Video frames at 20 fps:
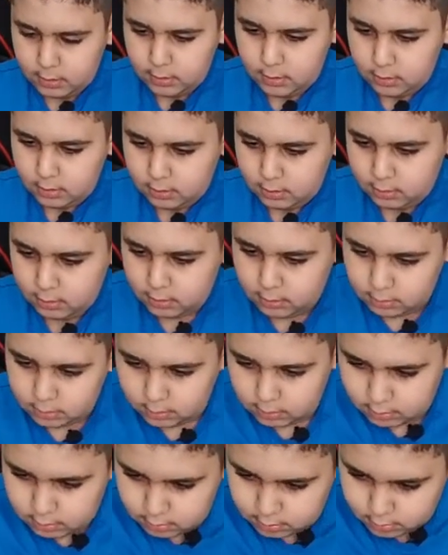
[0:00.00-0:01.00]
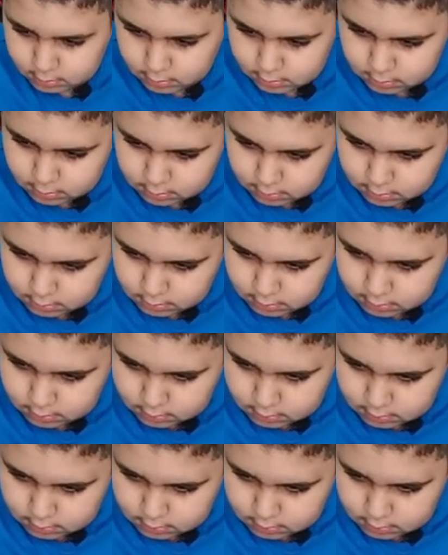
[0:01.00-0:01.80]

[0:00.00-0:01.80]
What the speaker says: (no one is talking)